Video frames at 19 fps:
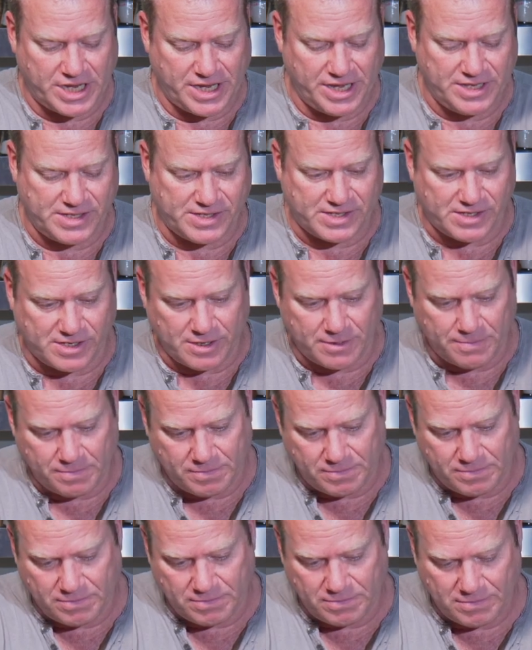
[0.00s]
ice
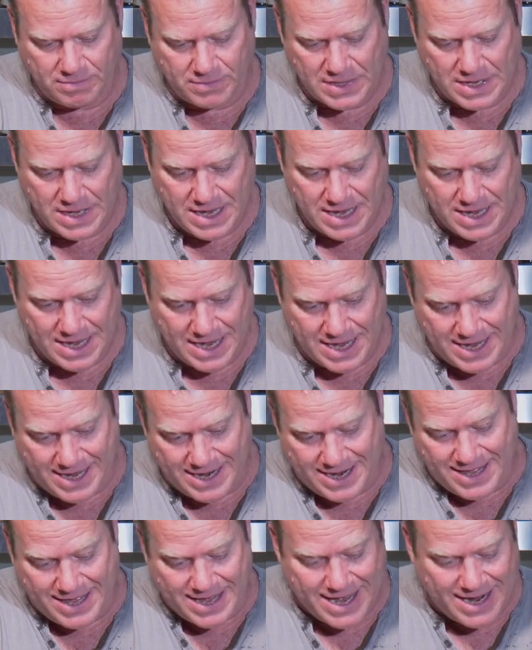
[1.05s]

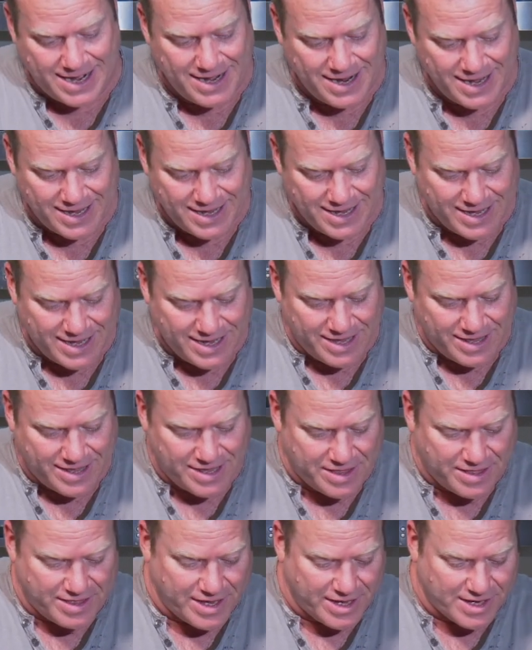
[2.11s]
and then
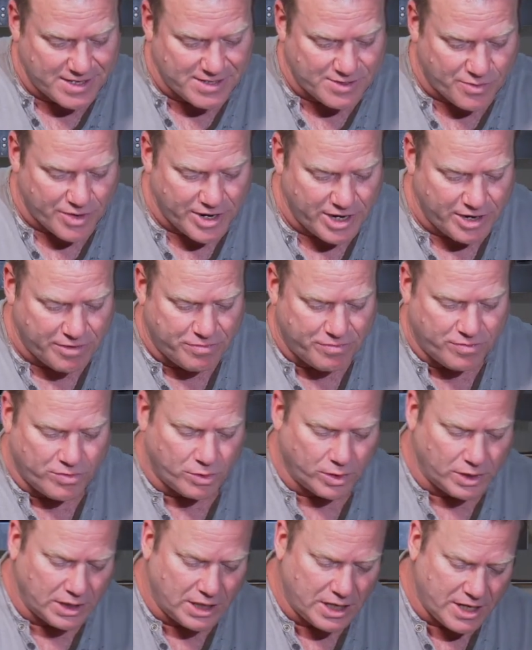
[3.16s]
the thing is really
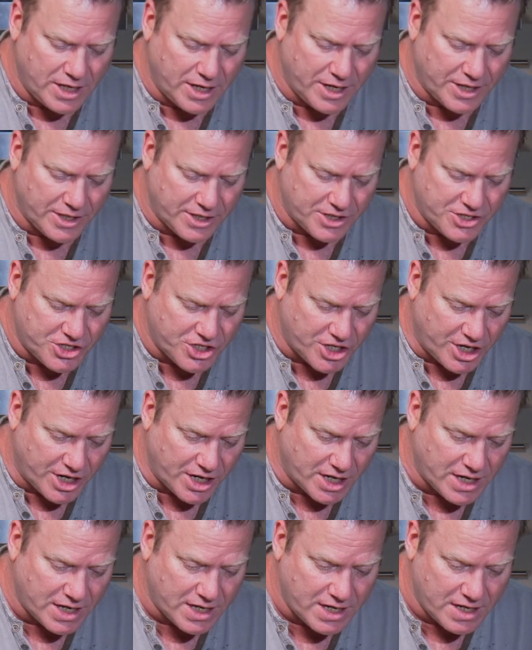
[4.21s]
full, another
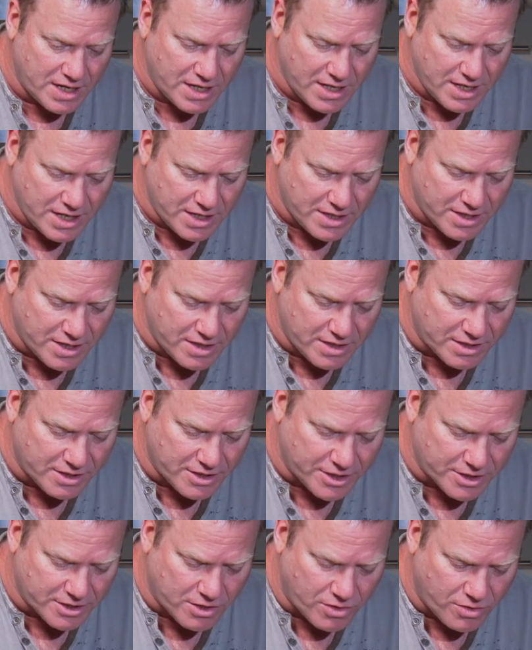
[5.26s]
chunk. That didn't
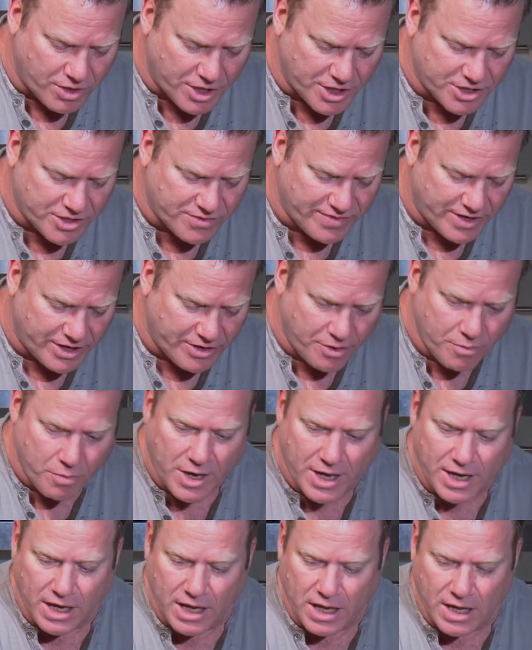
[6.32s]
get crushed very
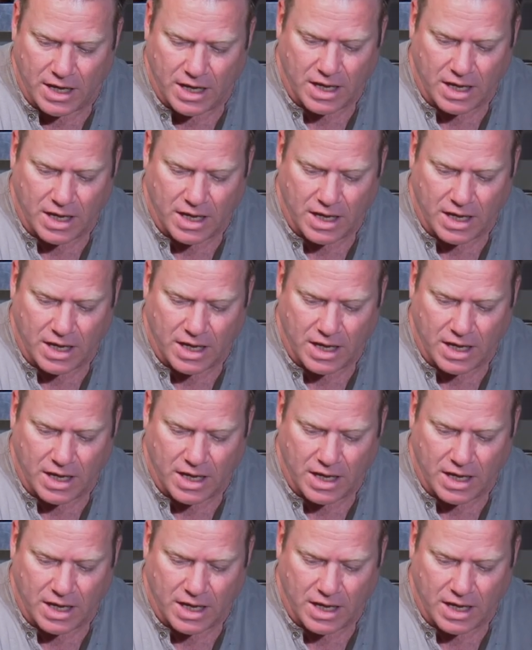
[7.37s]
well.